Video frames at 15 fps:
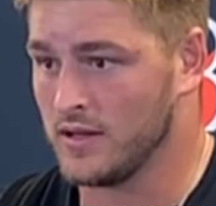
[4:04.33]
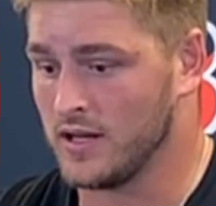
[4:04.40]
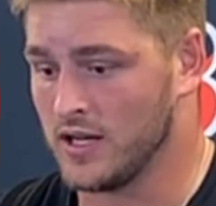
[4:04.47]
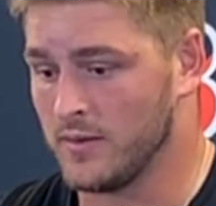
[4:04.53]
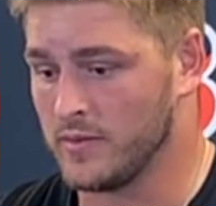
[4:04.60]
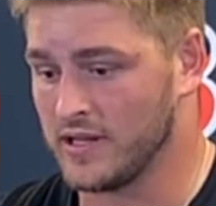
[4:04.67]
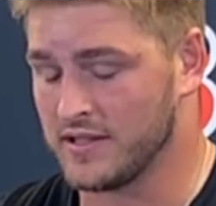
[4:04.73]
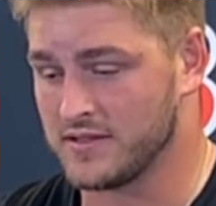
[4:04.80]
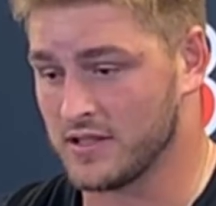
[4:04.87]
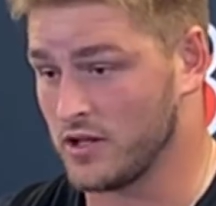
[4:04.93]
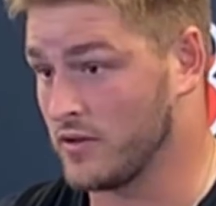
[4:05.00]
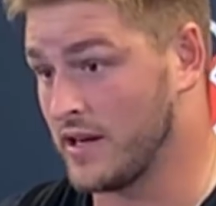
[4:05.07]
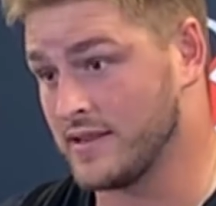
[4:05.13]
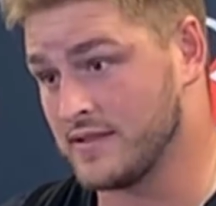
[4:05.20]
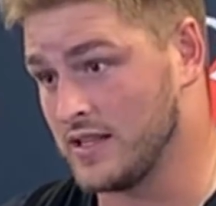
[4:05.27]
against a
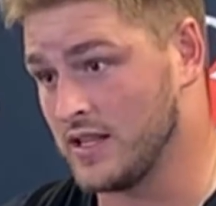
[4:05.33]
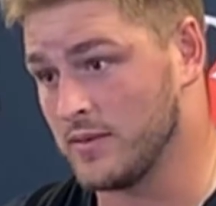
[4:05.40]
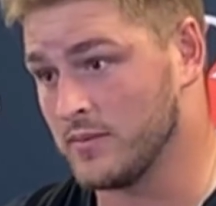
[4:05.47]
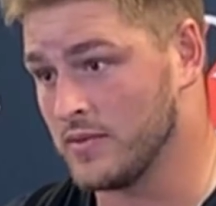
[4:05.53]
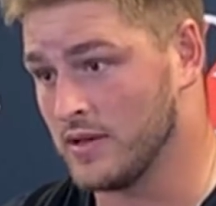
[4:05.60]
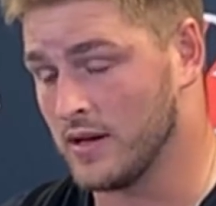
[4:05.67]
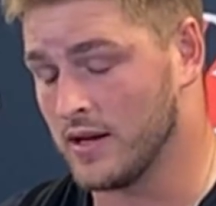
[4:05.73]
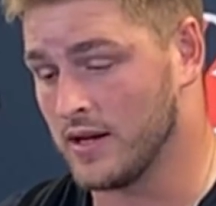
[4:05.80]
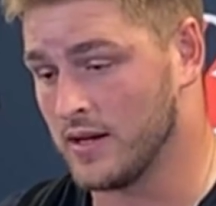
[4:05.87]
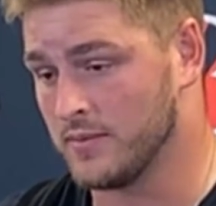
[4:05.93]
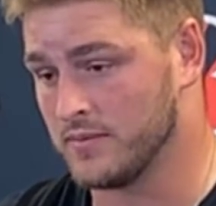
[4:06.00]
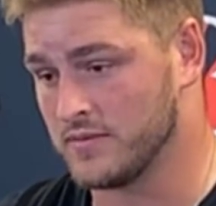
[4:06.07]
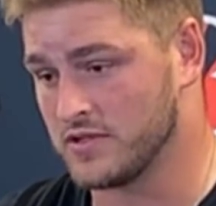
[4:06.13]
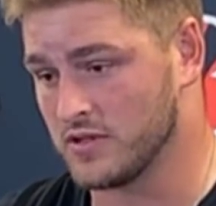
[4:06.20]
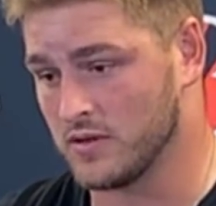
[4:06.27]
great team.
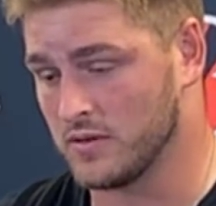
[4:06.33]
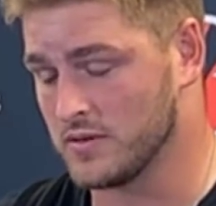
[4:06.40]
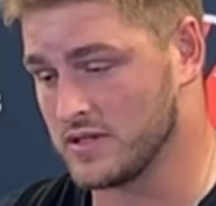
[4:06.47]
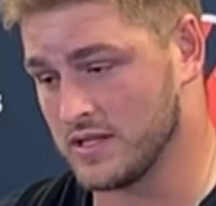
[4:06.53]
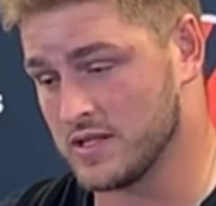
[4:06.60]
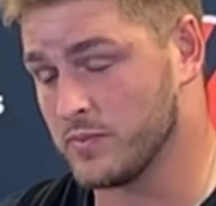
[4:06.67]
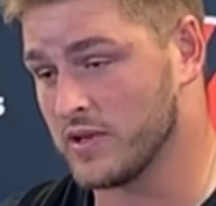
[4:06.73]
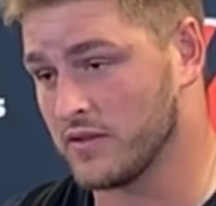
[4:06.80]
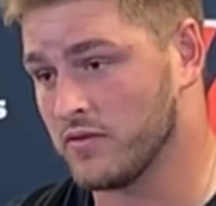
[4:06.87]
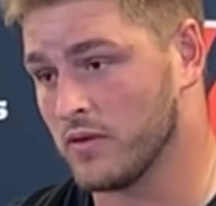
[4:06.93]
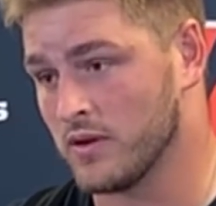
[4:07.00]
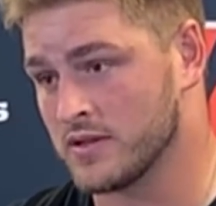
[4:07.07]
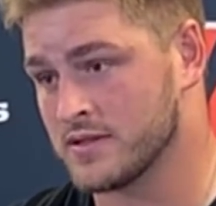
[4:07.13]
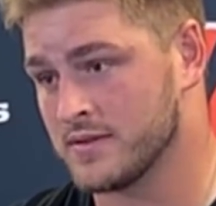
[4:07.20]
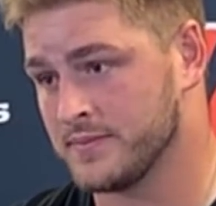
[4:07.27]
So it's big
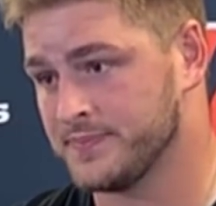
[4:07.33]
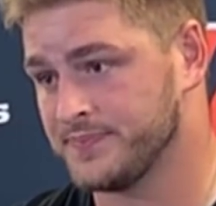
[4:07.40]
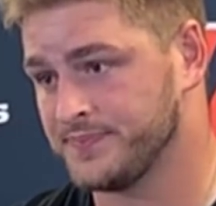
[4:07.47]
for us.